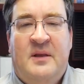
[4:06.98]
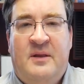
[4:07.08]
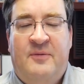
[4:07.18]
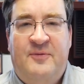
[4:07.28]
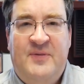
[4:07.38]

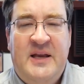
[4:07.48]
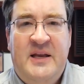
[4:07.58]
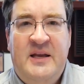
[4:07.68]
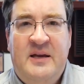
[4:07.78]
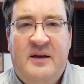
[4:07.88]
The
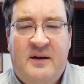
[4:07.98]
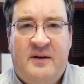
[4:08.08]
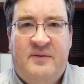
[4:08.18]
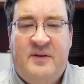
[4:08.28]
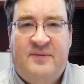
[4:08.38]
feeding
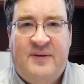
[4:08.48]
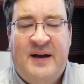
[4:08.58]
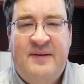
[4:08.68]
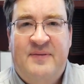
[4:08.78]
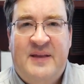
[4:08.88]
of the
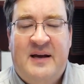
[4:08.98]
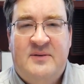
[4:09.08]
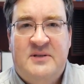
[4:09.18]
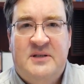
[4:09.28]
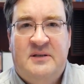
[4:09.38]

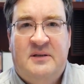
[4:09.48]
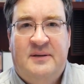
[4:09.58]
5,000